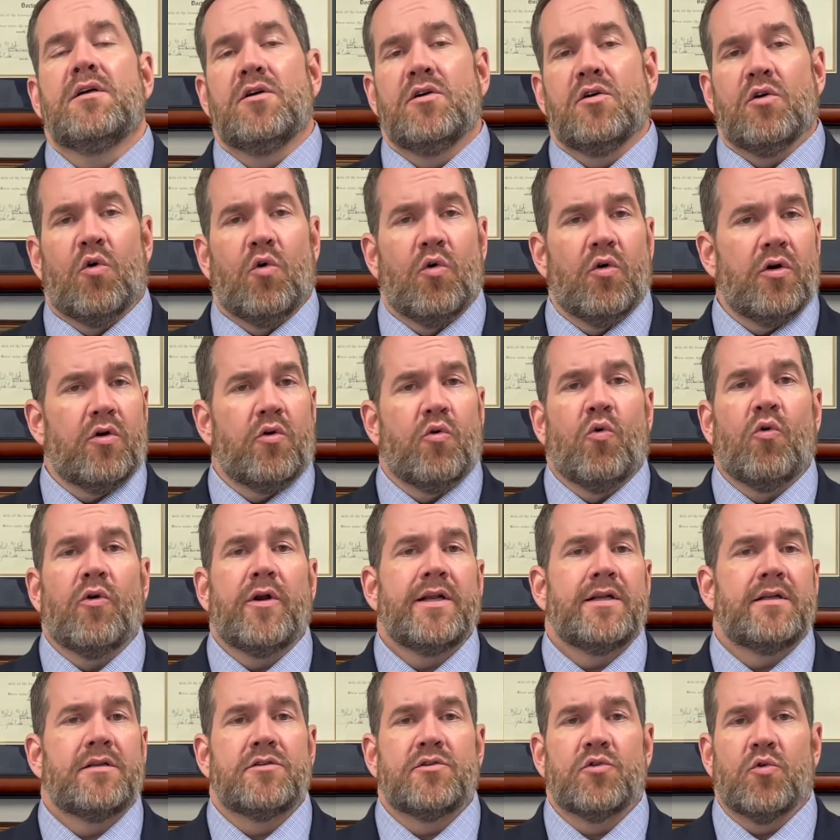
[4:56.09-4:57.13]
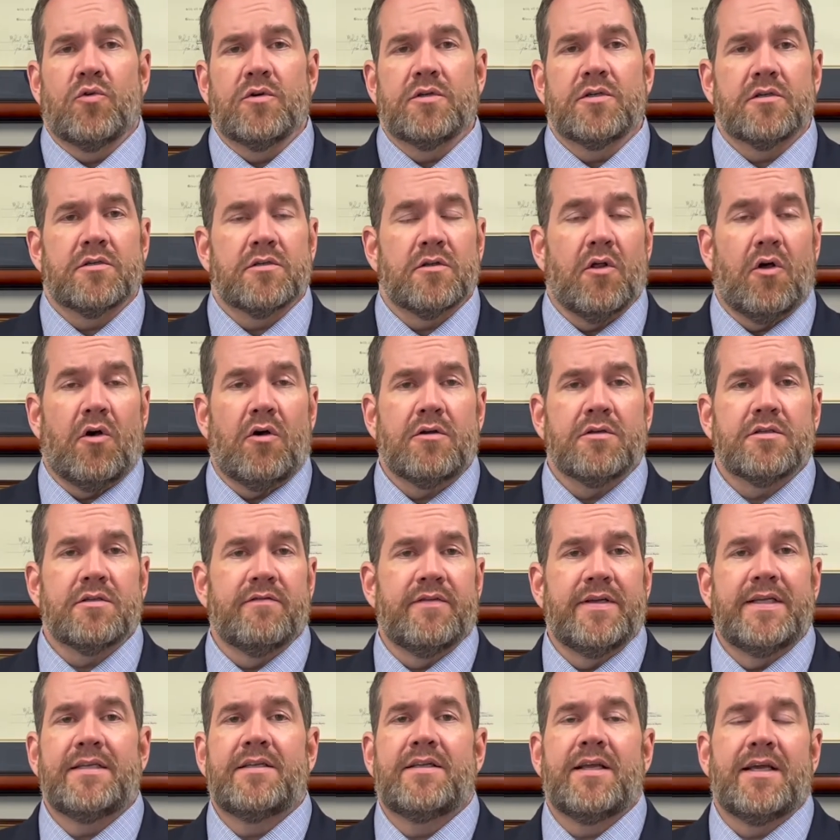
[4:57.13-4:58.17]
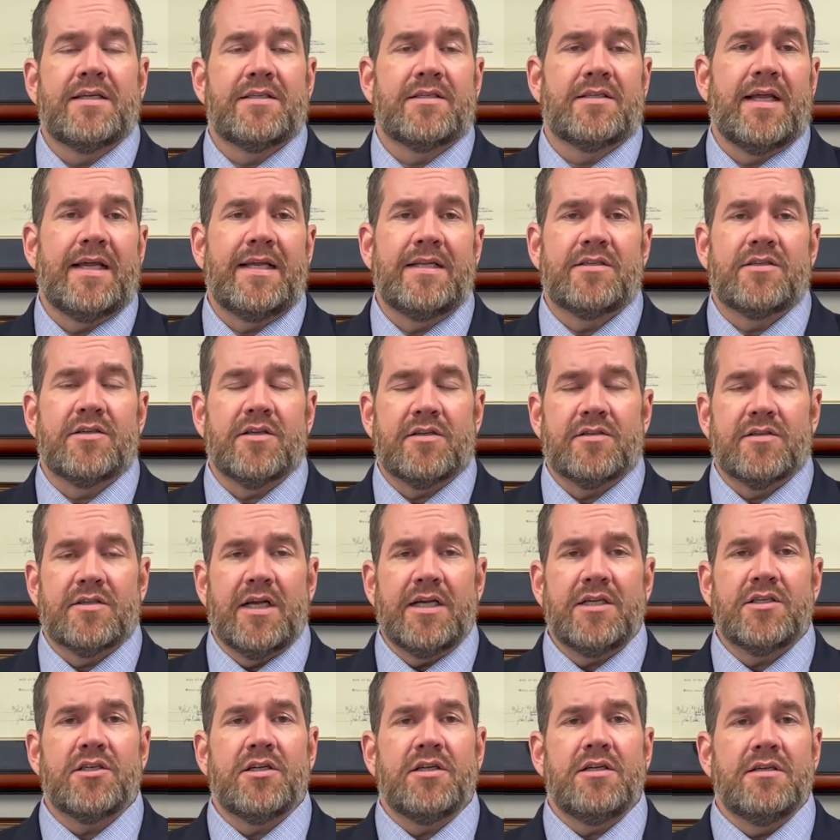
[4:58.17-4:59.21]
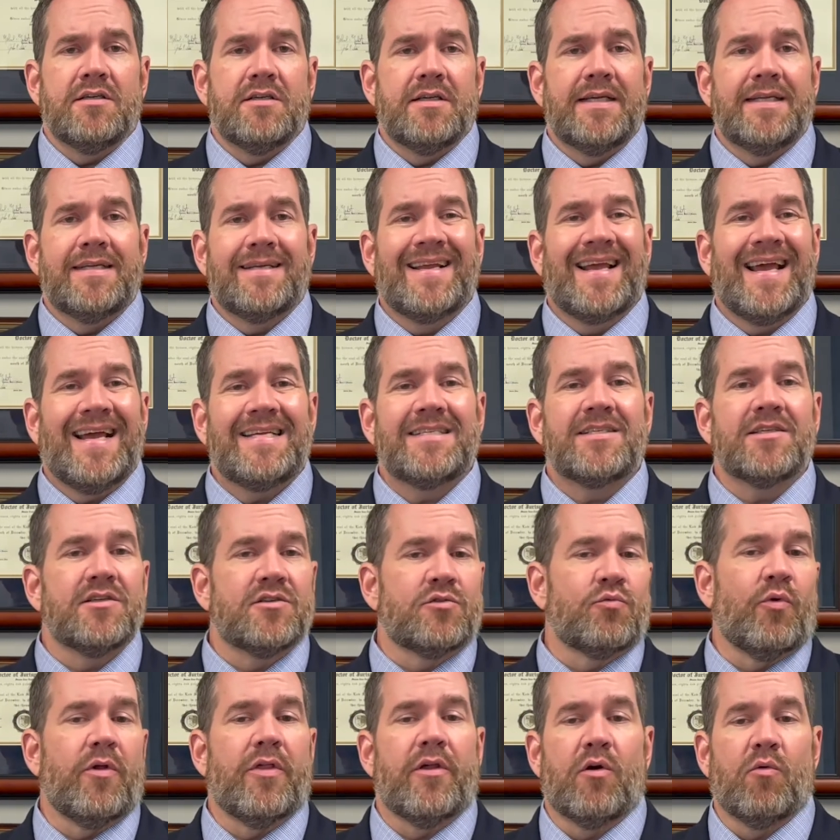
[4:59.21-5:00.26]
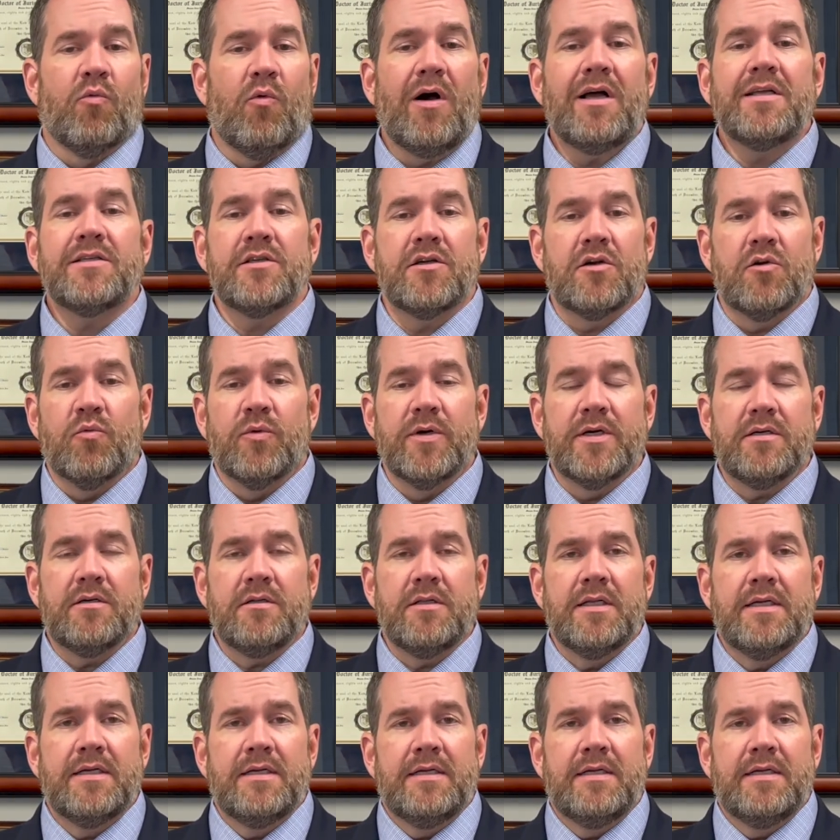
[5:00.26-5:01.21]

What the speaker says: or according to Georgia's laws of intestate succession in cases where there wasn't a will.